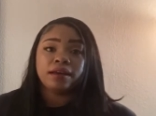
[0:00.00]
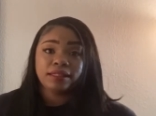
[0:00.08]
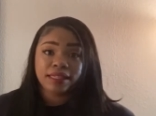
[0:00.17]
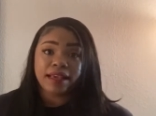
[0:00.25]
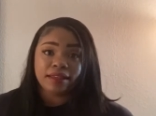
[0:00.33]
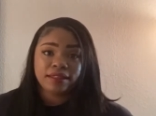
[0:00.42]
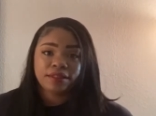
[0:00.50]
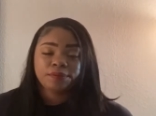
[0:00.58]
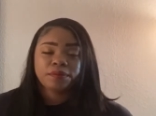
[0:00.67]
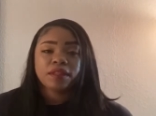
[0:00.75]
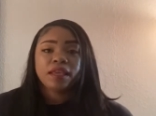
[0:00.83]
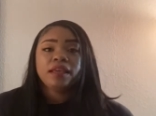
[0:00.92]
tests.
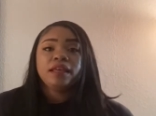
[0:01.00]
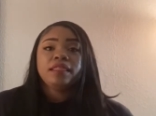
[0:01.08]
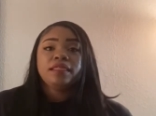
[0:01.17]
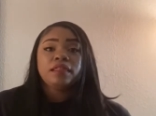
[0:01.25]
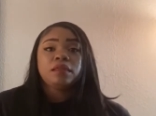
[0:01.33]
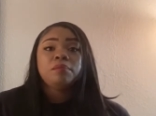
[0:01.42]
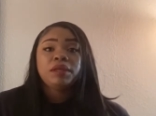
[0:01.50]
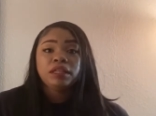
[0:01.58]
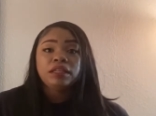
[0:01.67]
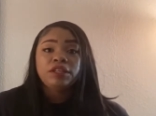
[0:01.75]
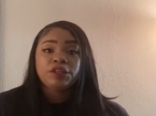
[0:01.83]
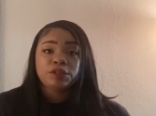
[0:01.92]
Then the
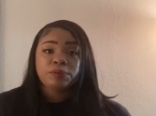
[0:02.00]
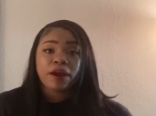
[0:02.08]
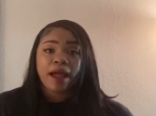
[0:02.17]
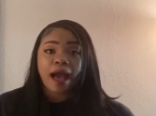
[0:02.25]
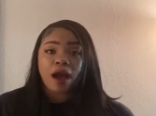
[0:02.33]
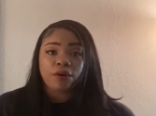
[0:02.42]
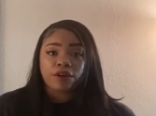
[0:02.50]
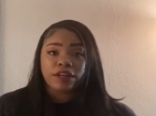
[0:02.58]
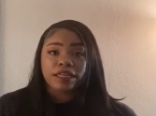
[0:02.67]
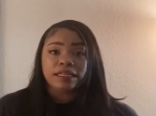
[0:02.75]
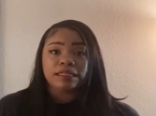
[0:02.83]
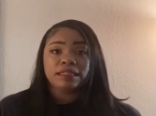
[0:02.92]
milliliters per hour
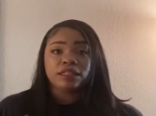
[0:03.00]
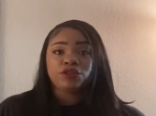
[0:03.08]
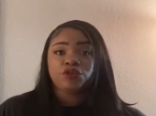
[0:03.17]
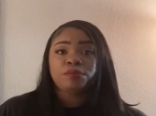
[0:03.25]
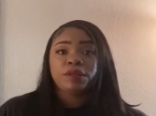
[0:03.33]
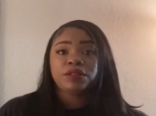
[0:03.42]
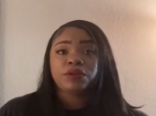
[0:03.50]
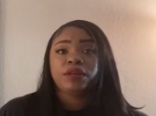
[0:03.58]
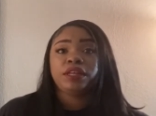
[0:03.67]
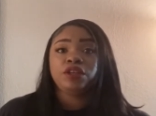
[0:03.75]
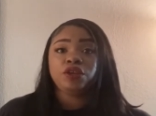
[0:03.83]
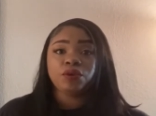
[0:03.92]
is instrumental
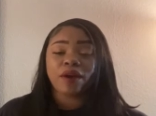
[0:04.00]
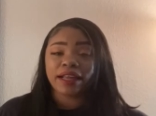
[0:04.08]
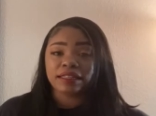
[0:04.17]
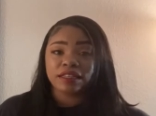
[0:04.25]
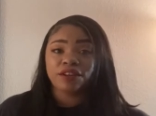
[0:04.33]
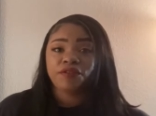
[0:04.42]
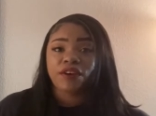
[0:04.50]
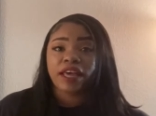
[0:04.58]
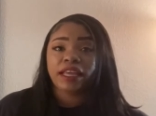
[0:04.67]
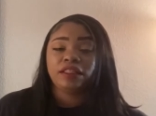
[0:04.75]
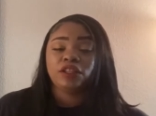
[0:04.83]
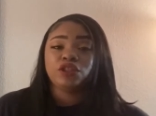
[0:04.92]
in you
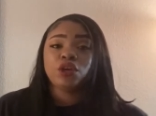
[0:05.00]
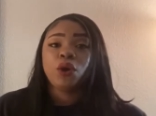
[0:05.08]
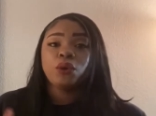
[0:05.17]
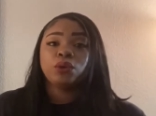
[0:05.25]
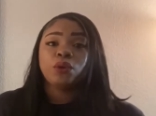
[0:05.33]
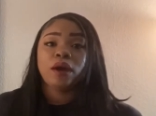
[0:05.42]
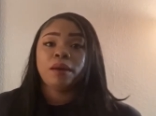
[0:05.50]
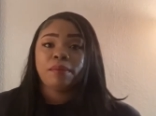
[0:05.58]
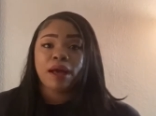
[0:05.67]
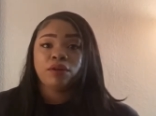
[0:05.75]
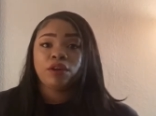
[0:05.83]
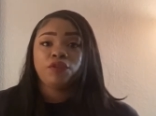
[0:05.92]
identifying the total
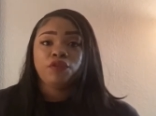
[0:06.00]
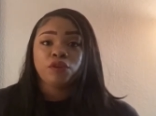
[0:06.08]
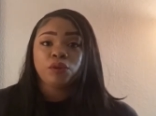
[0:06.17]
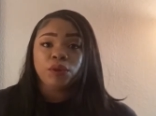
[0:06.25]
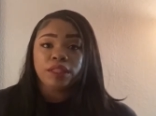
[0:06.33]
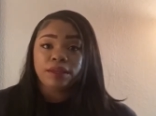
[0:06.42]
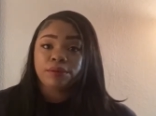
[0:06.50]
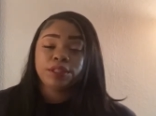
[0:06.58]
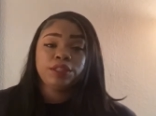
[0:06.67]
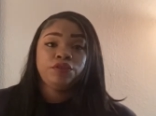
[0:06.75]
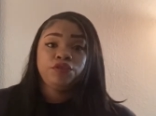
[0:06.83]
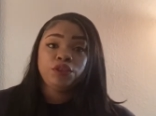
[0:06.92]
amount of fluid that was
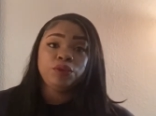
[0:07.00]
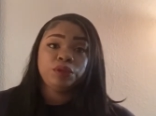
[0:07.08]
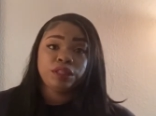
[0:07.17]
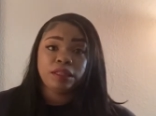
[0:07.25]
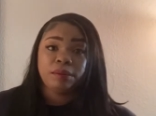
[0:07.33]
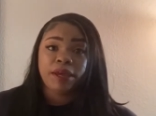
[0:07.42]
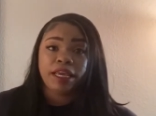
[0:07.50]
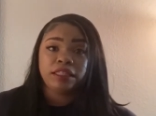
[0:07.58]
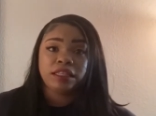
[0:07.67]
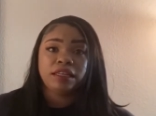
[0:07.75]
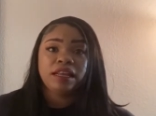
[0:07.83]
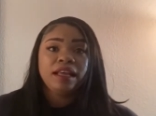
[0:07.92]
infused to the
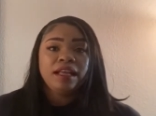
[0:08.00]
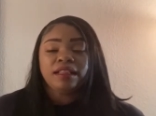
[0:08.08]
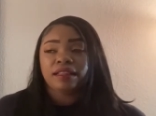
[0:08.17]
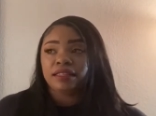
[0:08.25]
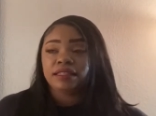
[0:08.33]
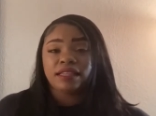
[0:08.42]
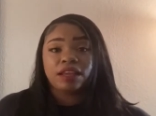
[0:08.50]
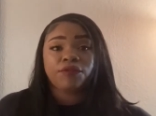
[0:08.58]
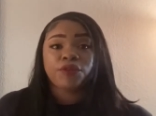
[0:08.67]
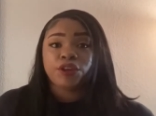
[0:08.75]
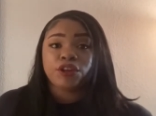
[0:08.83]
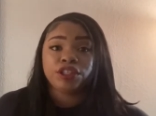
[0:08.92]
patient. Let's say
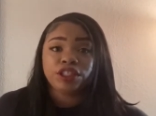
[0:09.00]
for your